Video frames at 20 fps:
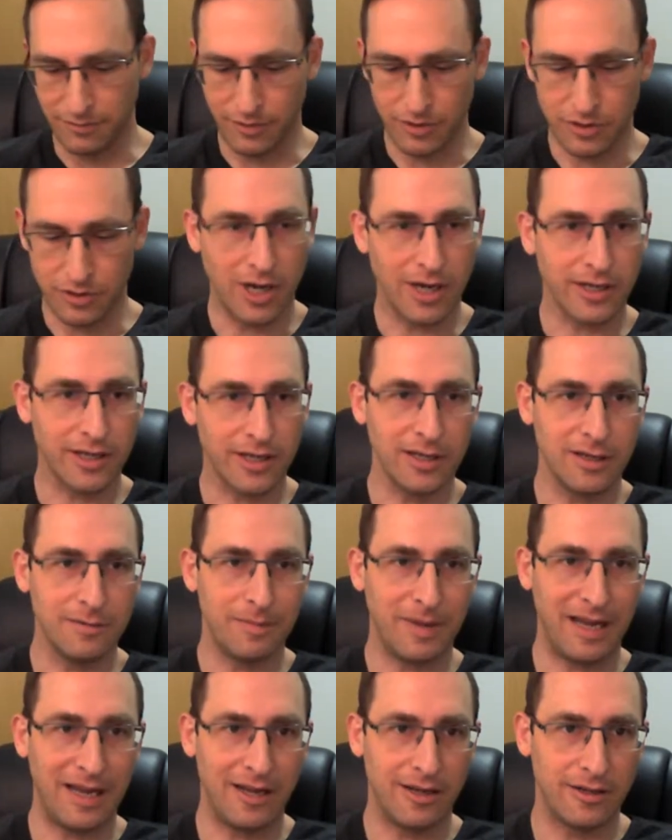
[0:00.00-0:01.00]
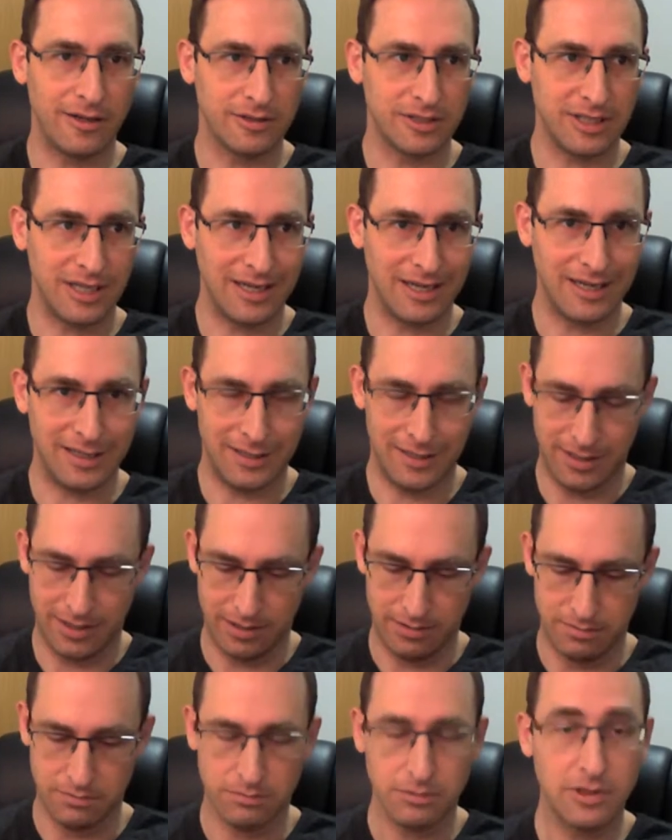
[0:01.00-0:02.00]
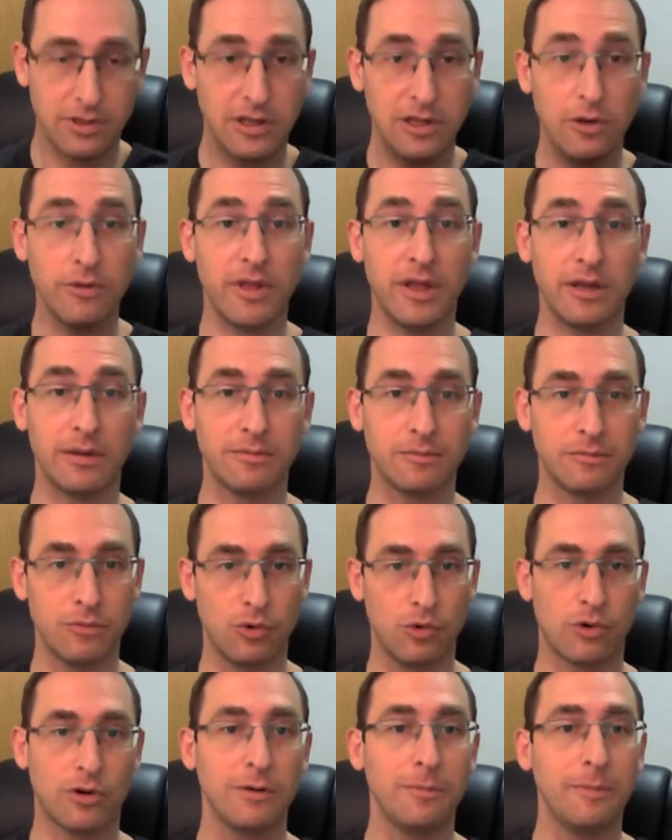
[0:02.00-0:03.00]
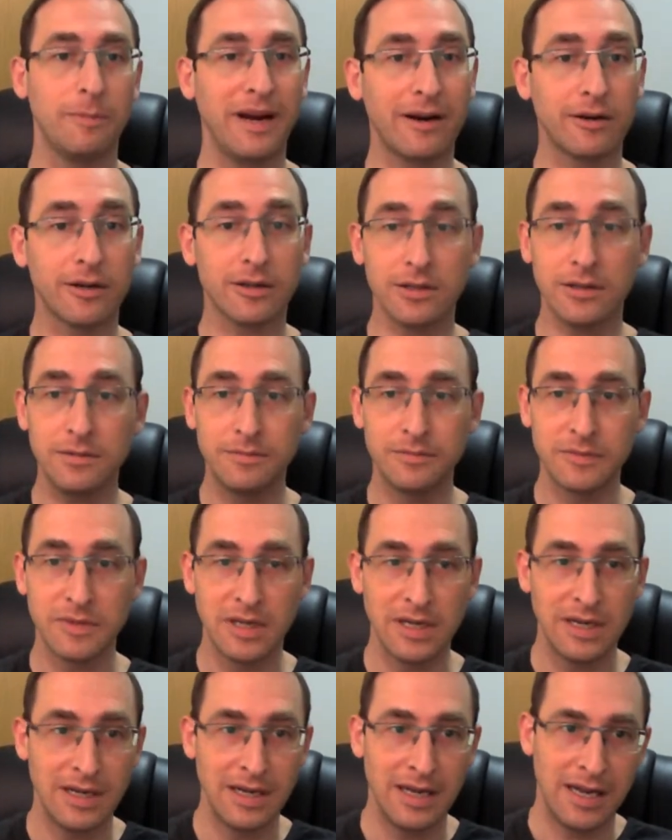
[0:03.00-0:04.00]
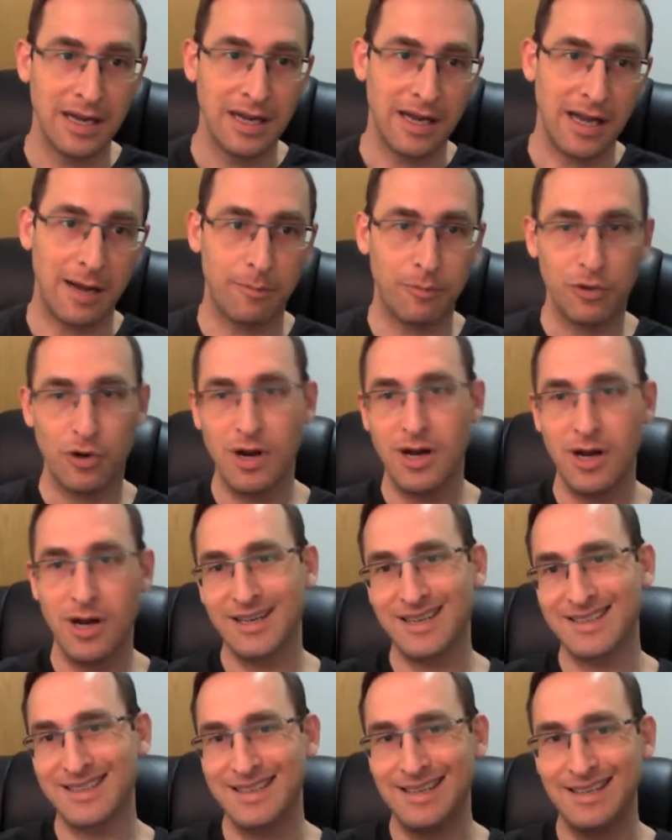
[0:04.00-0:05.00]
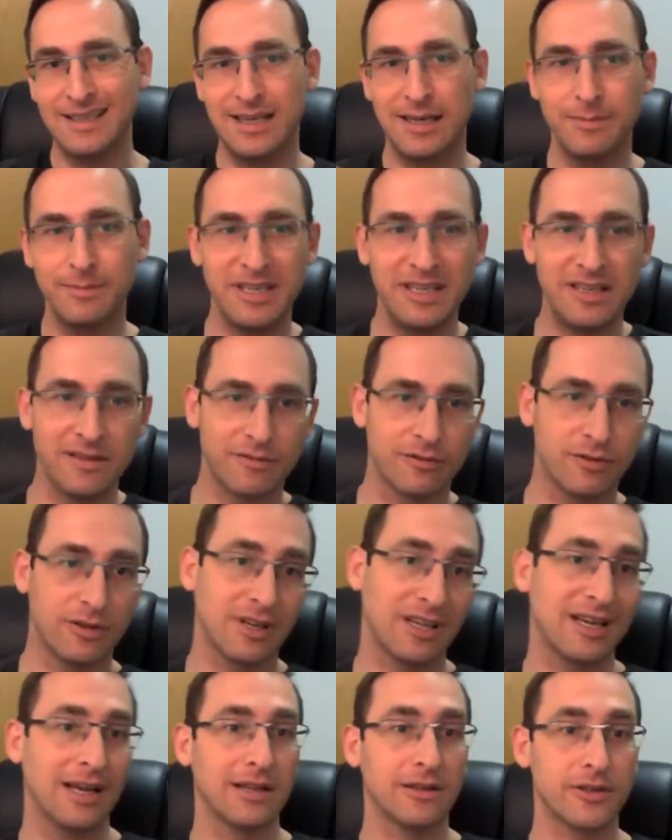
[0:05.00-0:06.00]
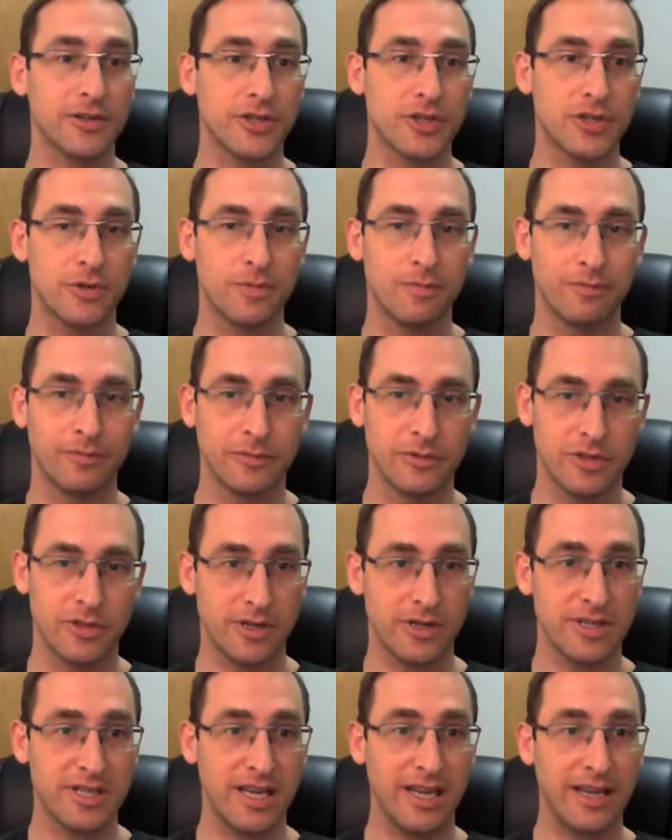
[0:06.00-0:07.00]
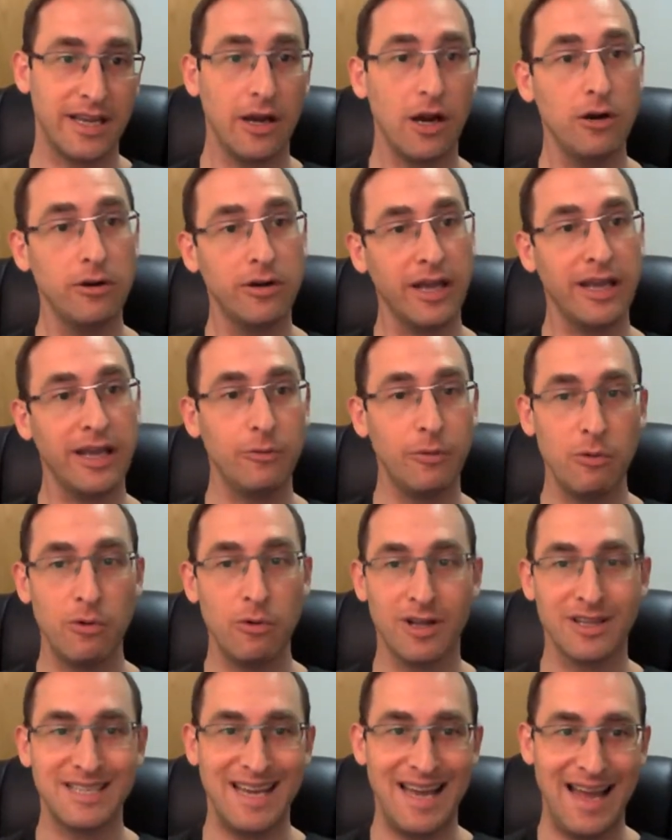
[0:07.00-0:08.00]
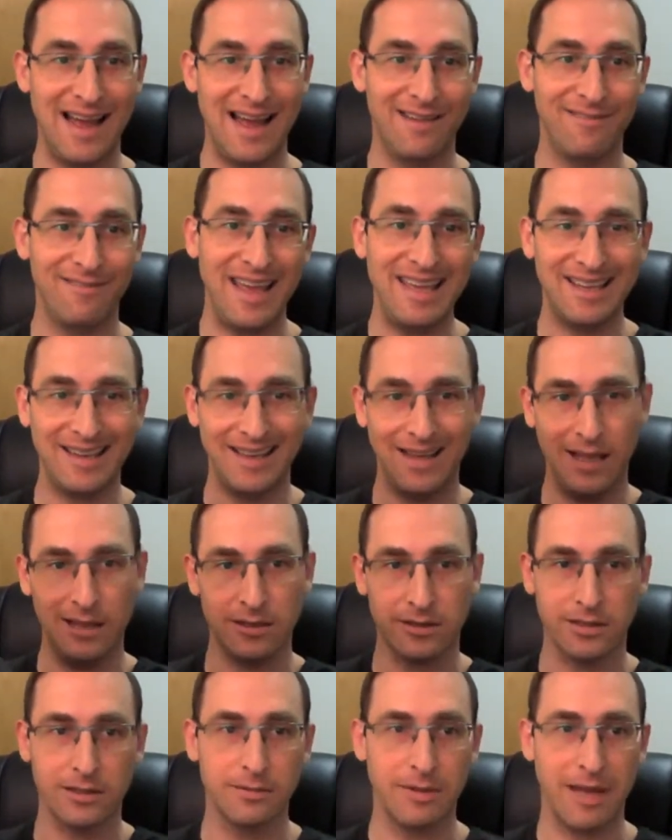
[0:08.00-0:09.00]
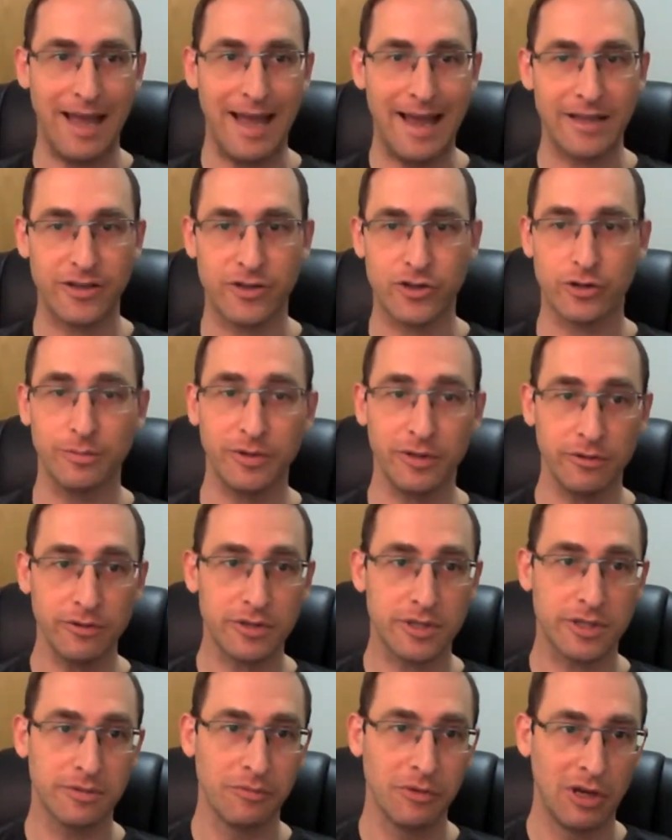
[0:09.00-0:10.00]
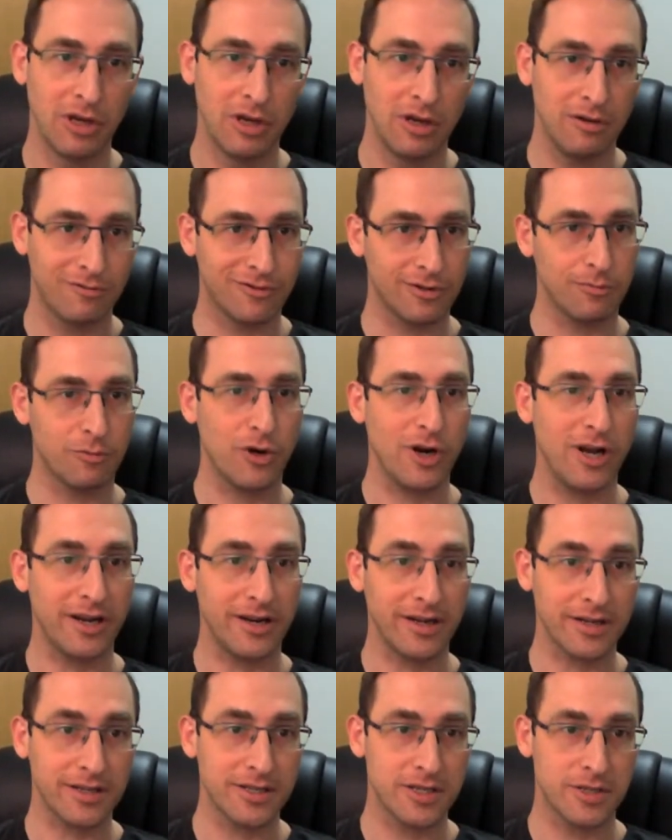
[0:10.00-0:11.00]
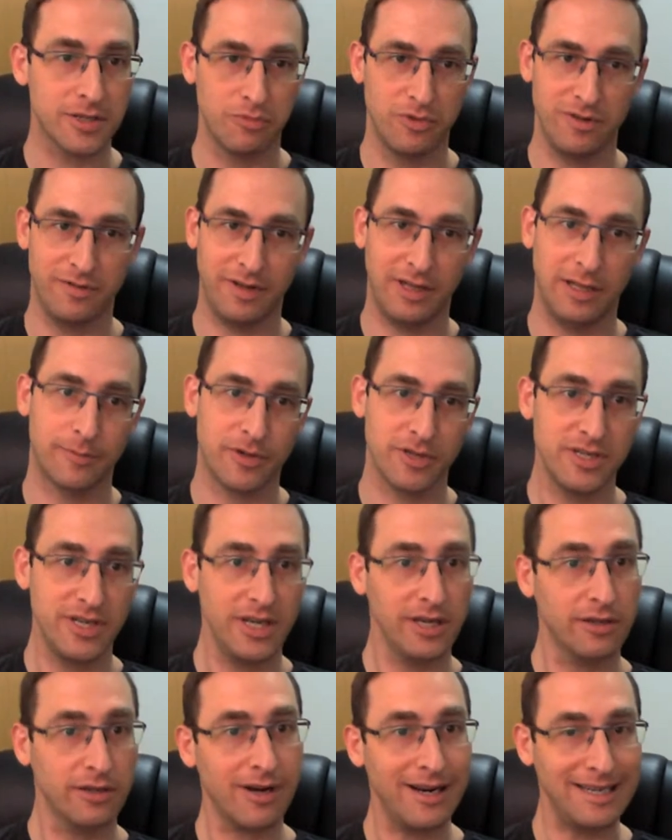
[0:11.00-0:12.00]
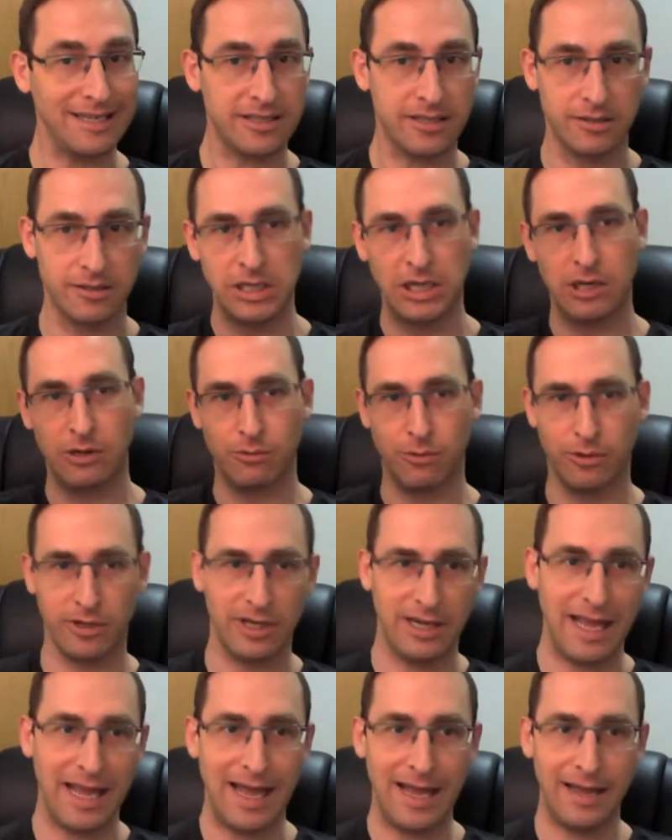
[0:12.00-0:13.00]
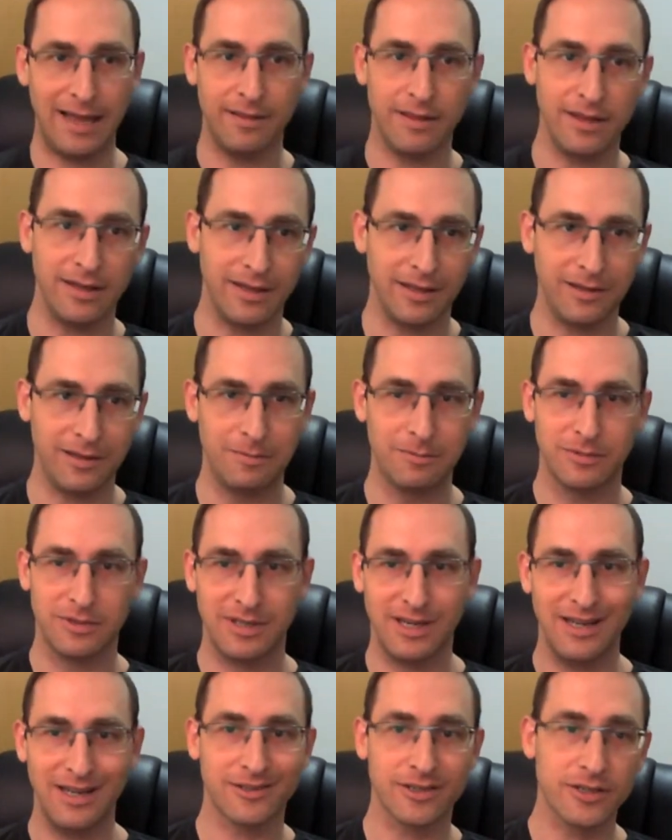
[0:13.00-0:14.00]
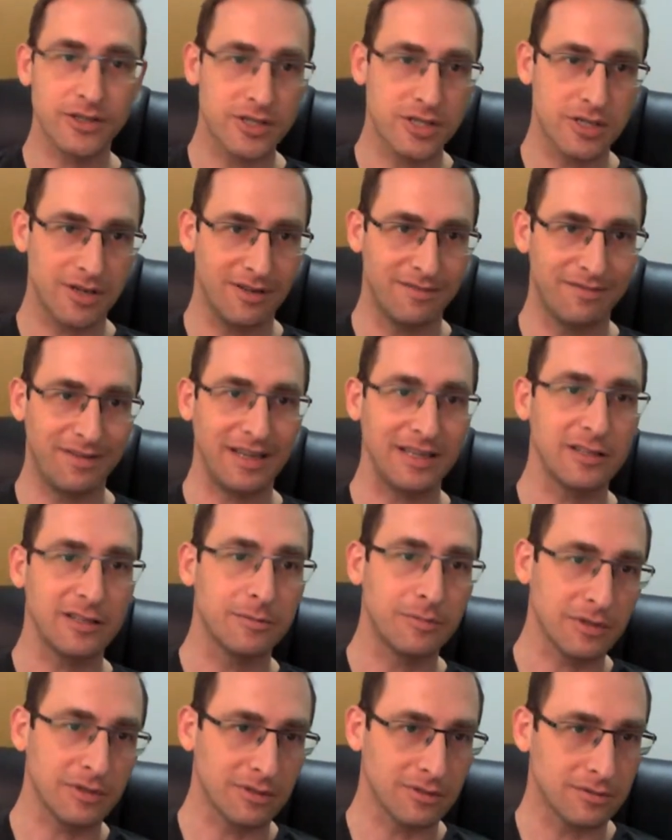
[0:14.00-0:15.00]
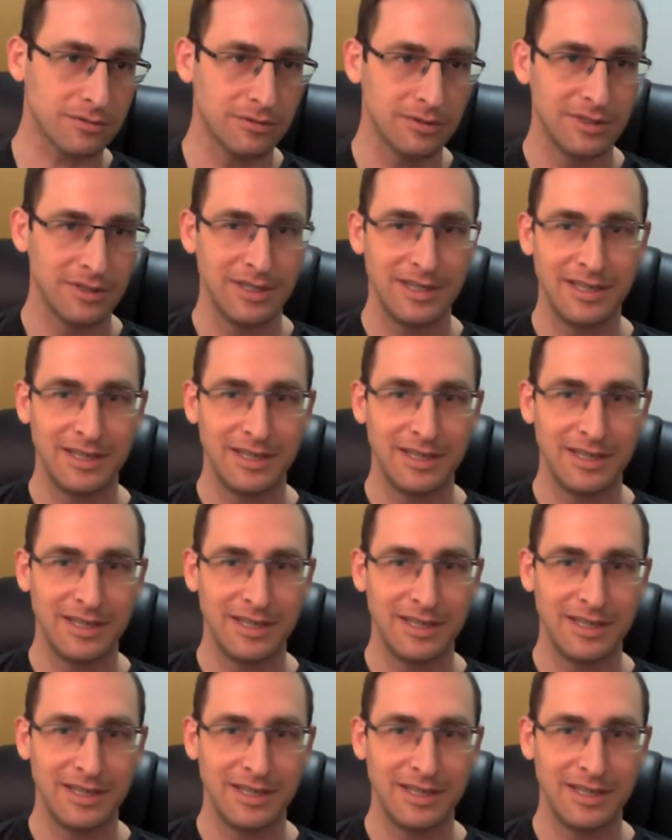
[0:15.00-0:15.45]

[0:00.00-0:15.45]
you're talking about clothing or apparel, a product can come in different colors. So they'll say, okay, we want to have a color attribute for products. Developers say, great, we're going to add the colors available